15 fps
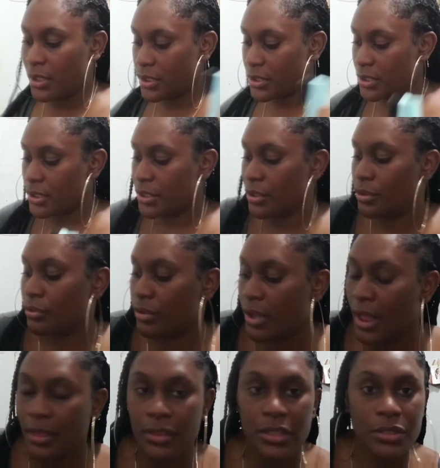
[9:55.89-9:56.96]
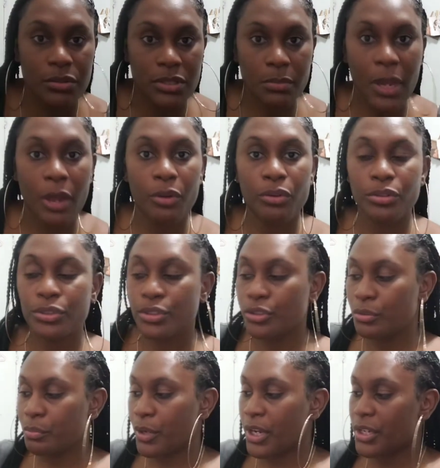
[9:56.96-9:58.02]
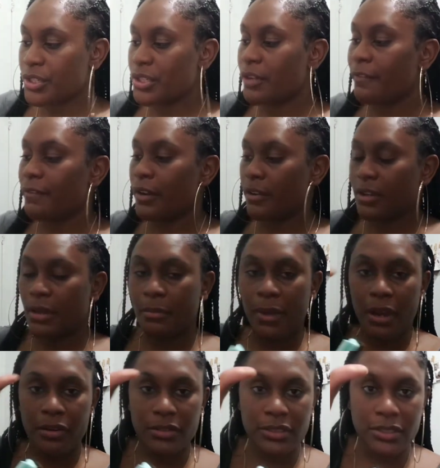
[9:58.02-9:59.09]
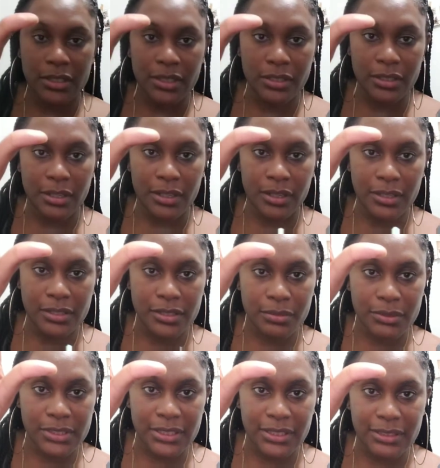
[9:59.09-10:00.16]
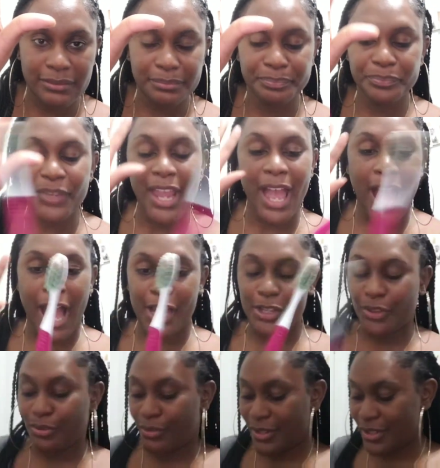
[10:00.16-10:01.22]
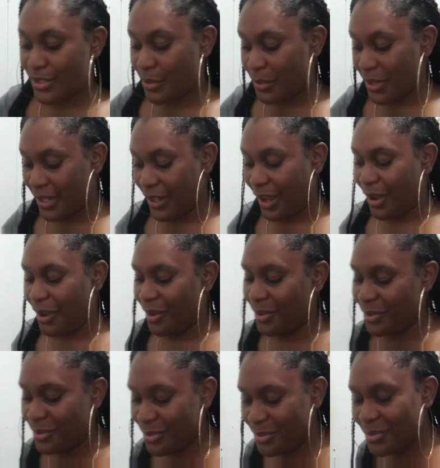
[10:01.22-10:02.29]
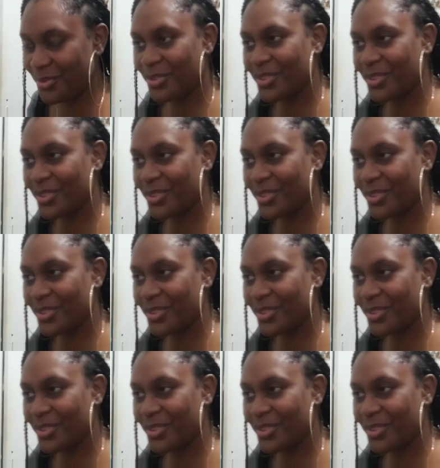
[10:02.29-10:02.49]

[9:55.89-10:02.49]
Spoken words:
This is cute. This was my old toothbrush. Very embarrassing. This was it. I could throw this away now.